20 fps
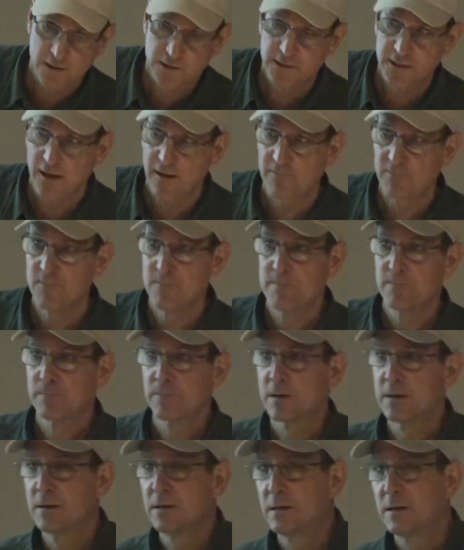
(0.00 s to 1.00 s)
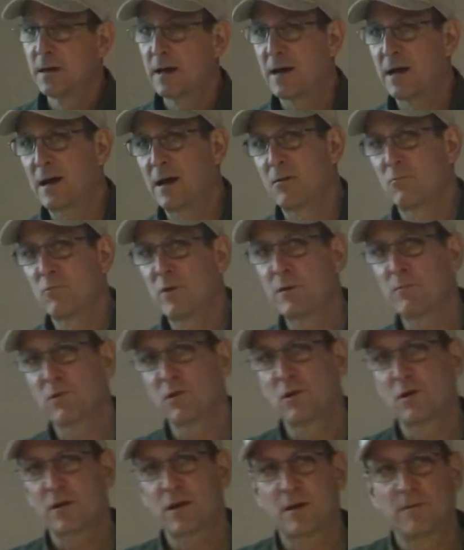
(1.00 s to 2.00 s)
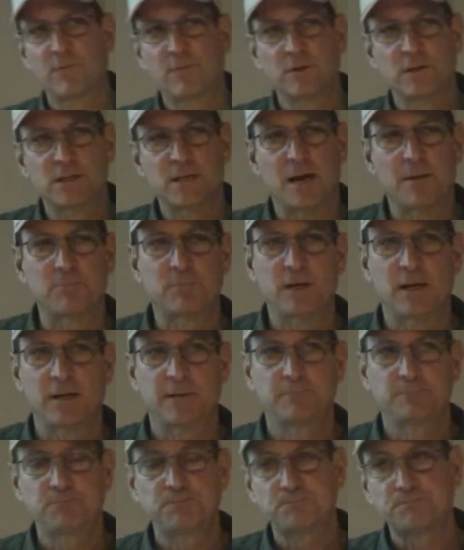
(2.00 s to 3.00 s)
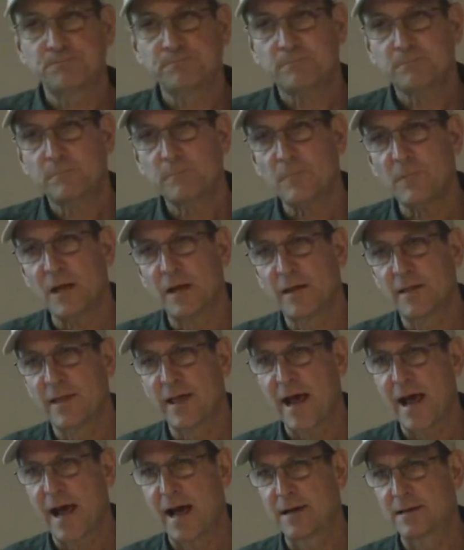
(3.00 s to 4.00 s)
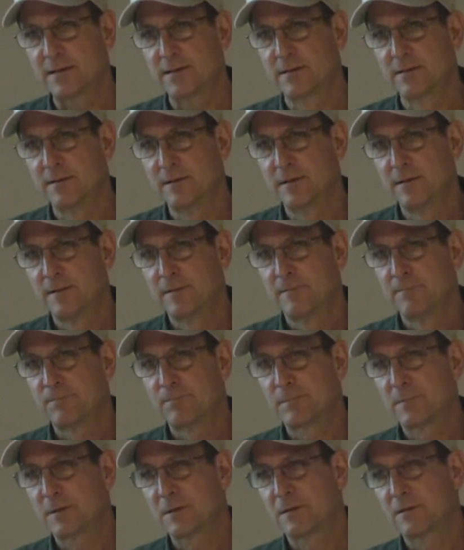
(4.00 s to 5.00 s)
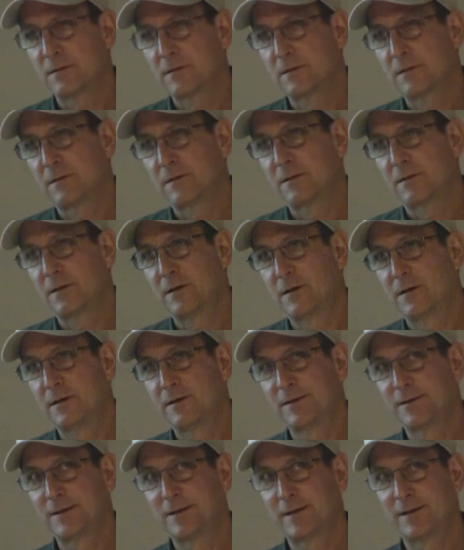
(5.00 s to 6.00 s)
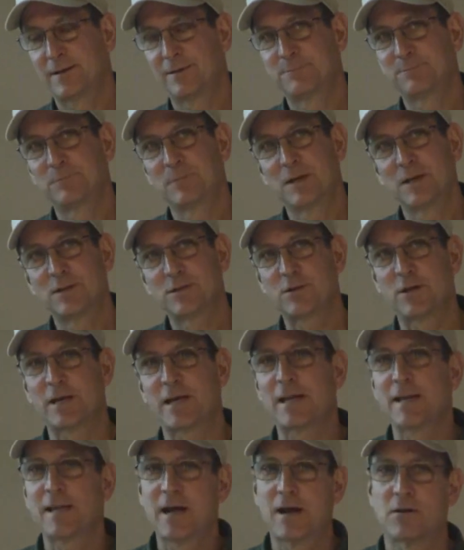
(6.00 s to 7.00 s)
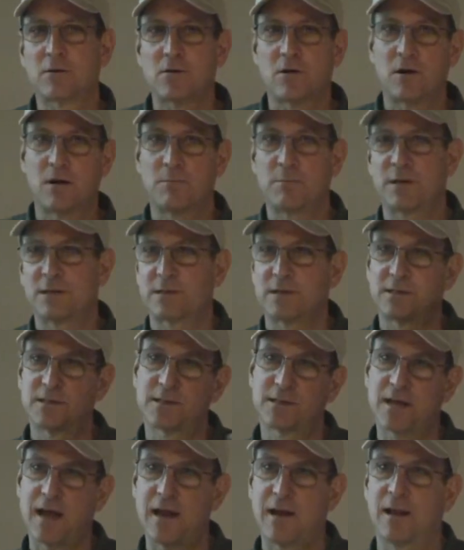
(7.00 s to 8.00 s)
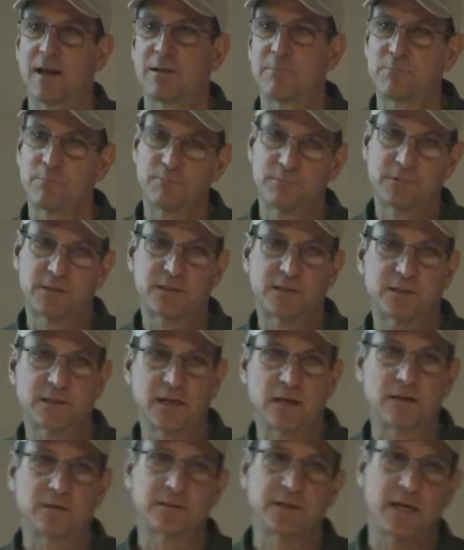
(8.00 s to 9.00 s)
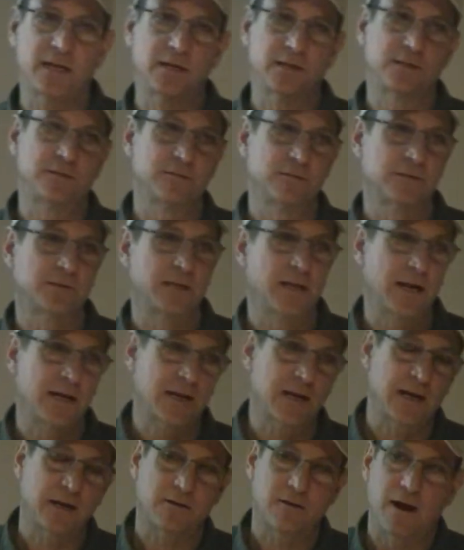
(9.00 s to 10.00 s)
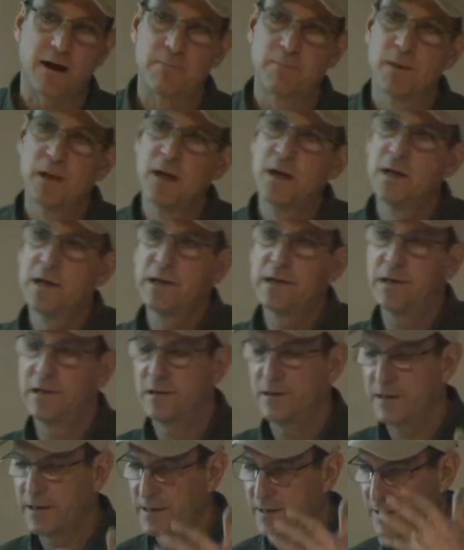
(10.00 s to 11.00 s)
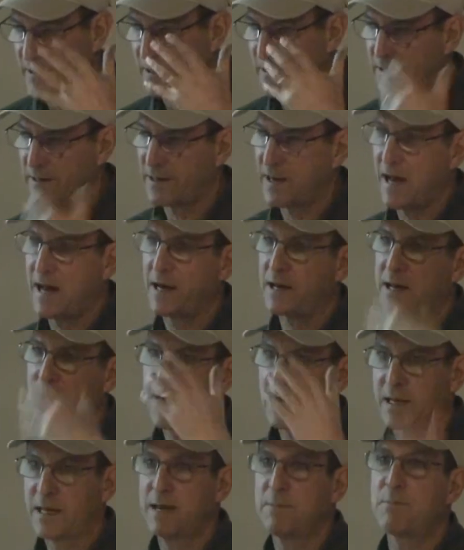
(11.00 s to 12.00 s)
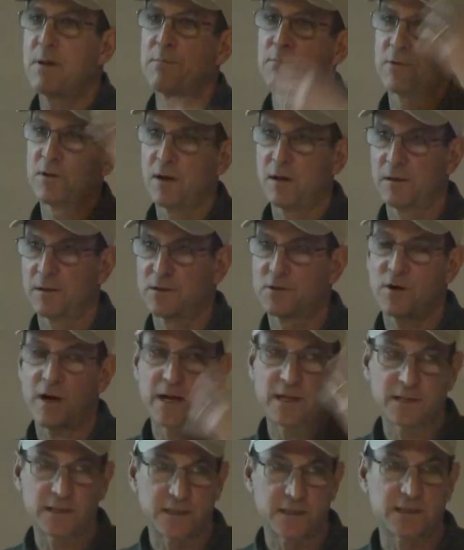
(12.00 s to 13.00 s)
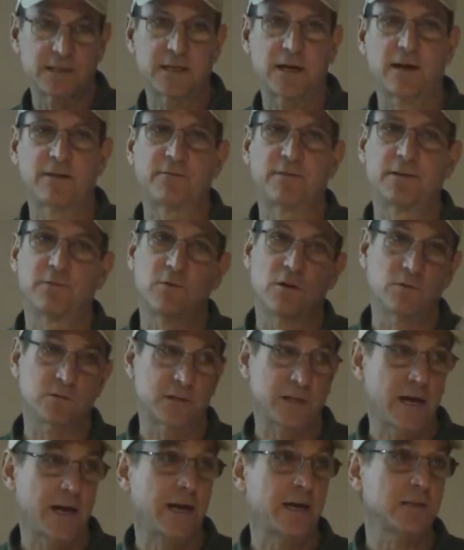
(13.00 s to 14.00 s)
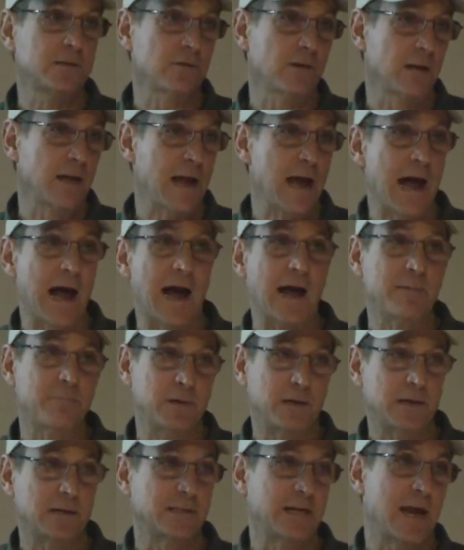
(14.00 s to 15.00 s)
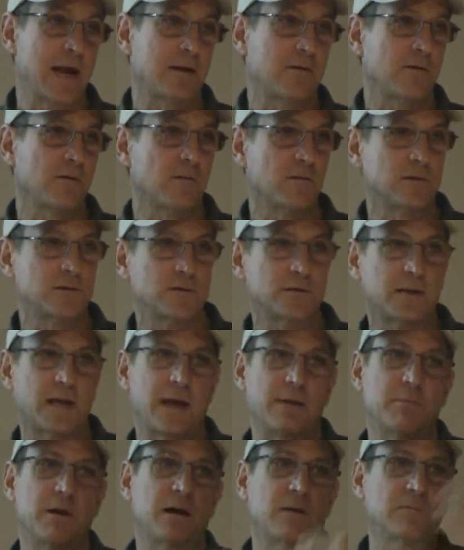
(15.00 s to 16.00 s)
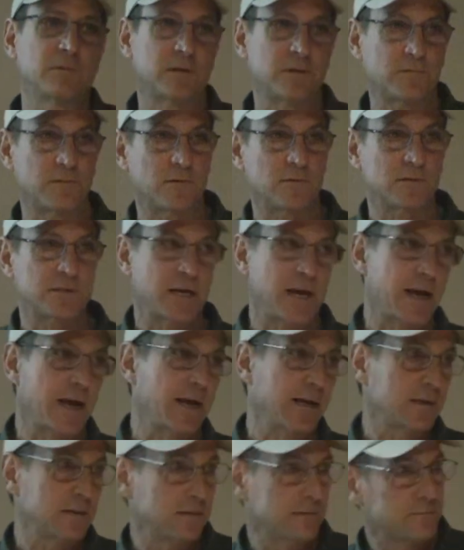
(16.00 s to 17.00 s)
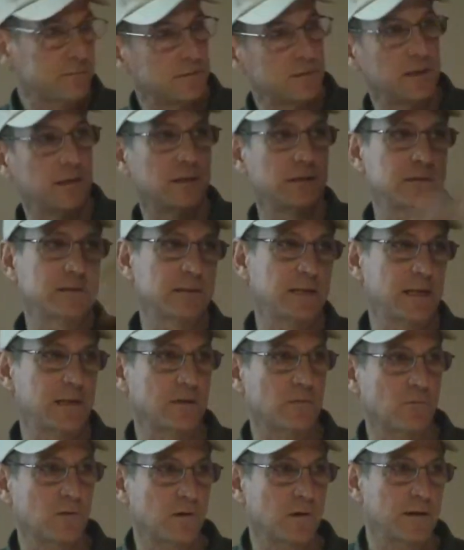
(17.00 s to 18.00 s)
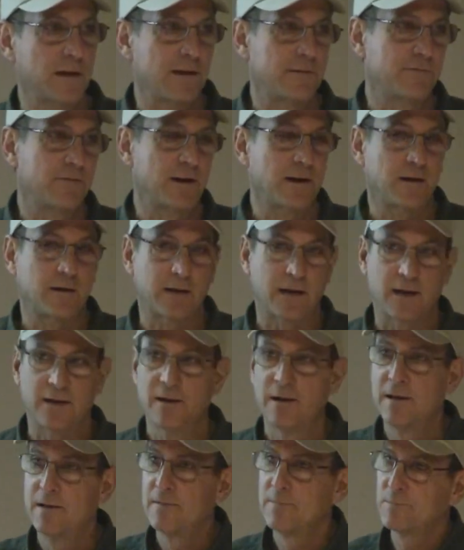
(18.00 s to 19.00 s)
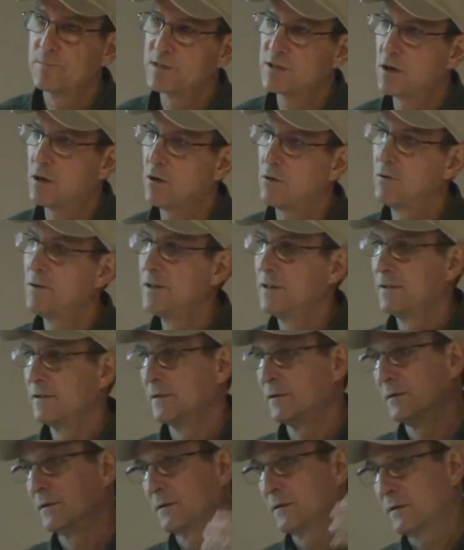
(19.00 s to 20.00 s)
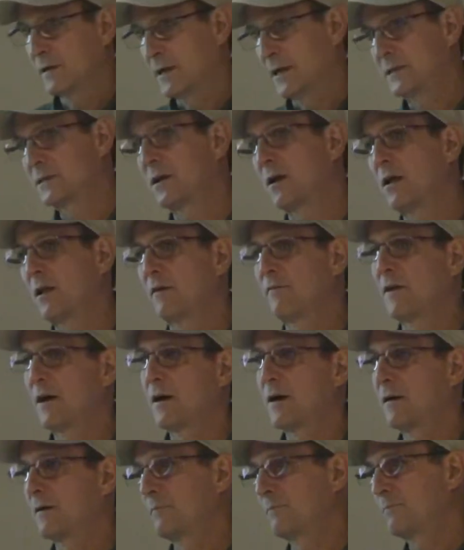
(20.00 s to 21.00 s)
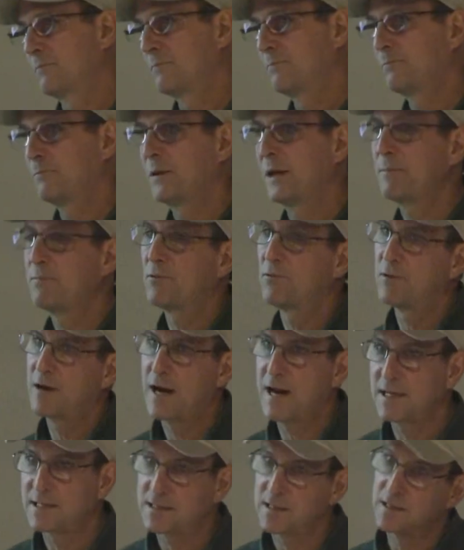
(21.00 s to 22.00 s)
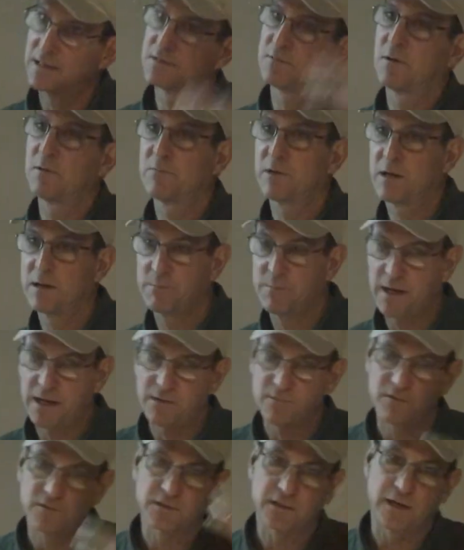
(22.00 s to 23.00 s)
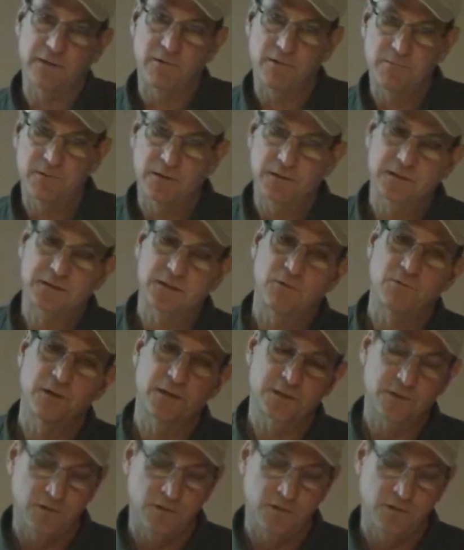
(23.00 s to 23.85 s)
our stuff. Uh, we were looking for something that, yeah. so you get in the alcohol business, kind of like selling tennis shoes and that kind of crap you know, you, you got to kind of keep up with all the trends and stuff. And rosé is really hot because Angry Orchard came out with a rosé and you know set the world on fire again. So that's all of our people were asking us when are we going to make a rosé when we so we